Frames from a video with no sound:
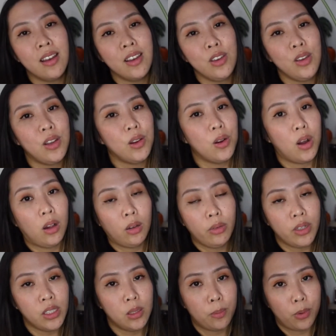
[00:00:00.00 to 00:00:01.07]
You can
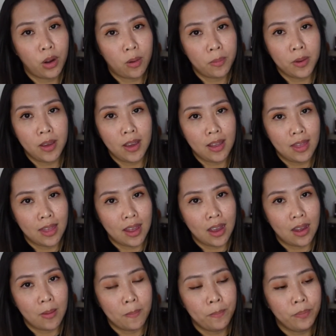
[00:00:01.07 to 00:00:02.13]
always propagate
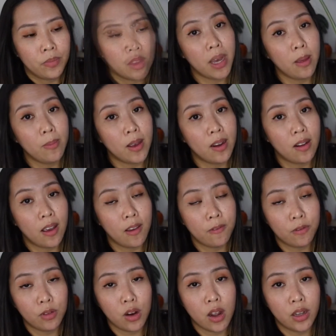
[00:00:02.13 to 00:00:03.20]
that. My bad, I've
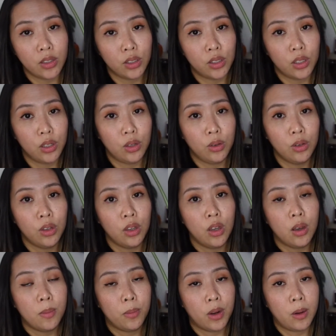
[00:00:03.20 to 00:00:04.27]
forgotten to
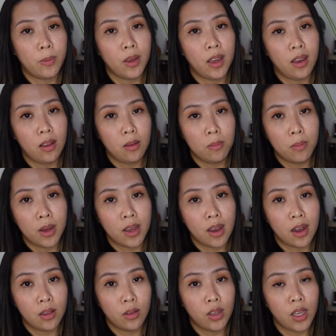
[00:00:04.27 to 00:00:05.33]
propagate my
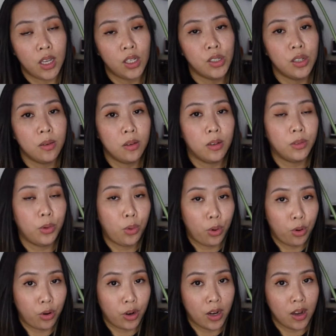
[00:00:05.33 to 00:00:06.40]
alocasia
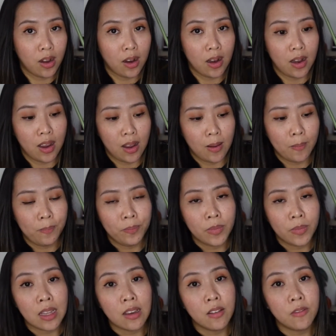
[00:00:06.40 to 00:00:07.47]
corn in a
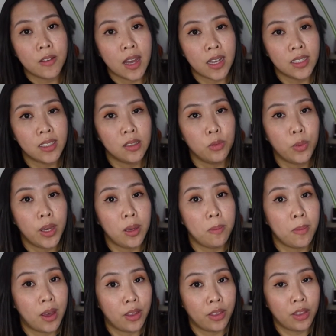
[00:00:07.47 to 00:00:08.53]
fast way
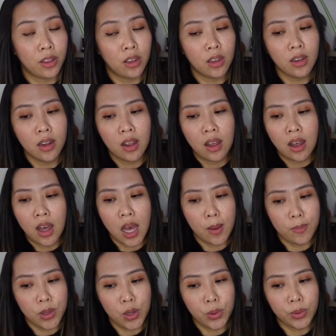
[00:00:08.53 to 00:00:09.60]
method. I'm
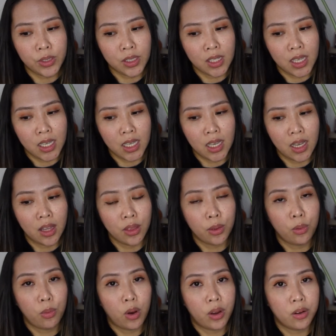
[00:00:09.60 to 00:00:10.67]
using the
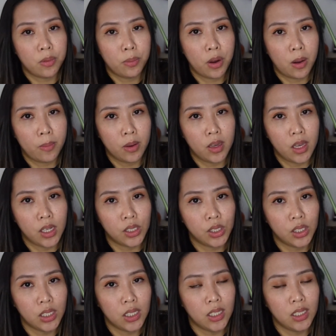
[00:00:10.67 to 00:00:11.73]
water
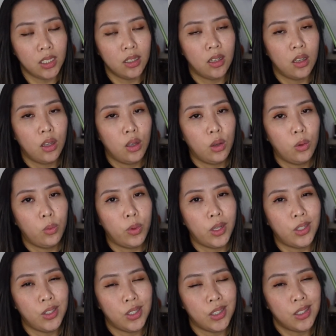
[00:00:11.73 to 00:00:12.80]
propagation
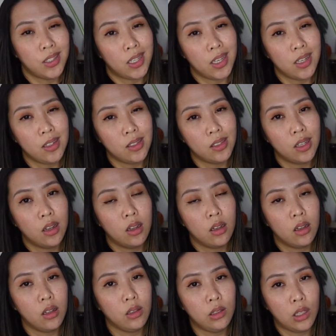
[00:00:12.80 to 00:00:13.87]
which it takes
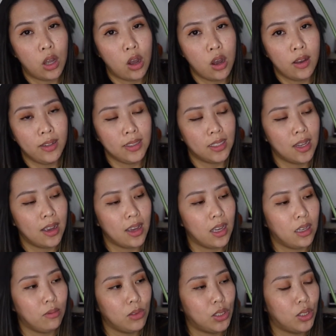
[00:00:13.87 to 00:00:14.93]
a long
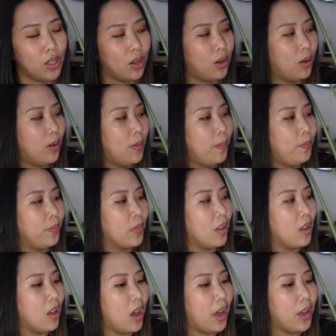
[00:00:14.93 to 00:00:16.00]
time so
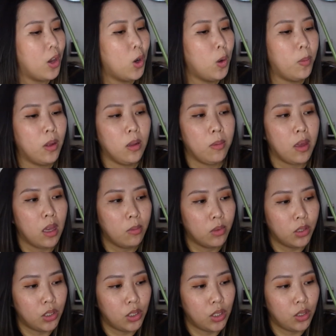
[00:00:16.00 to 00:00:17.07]
I hope I'll be
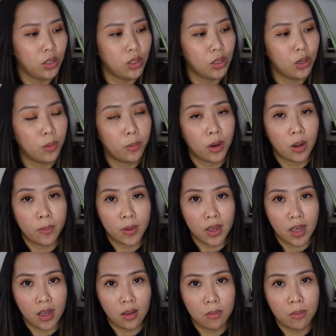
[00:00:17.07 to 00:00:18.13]
able to you know
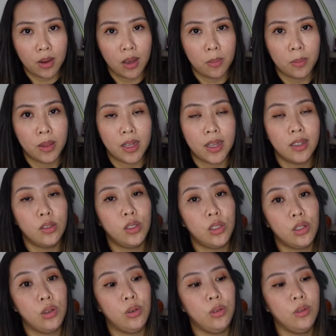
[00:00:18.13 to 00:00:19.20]
propagate my plants
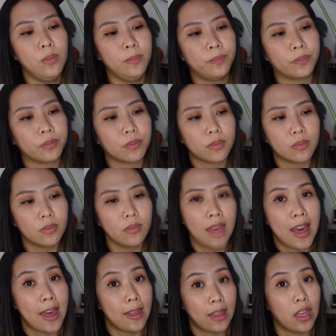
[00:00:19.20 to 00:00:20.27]
soon
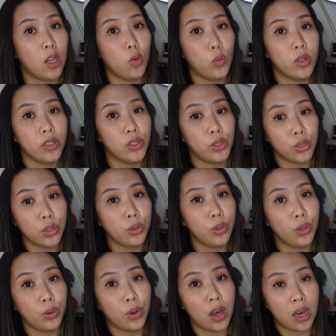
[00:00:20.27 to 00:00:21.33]
and then we'll show
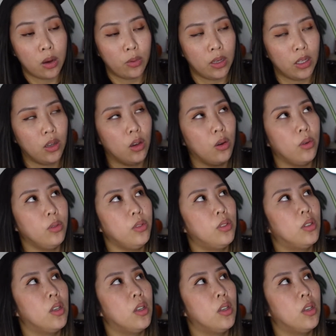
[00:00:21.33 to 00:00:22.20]
you how it goes.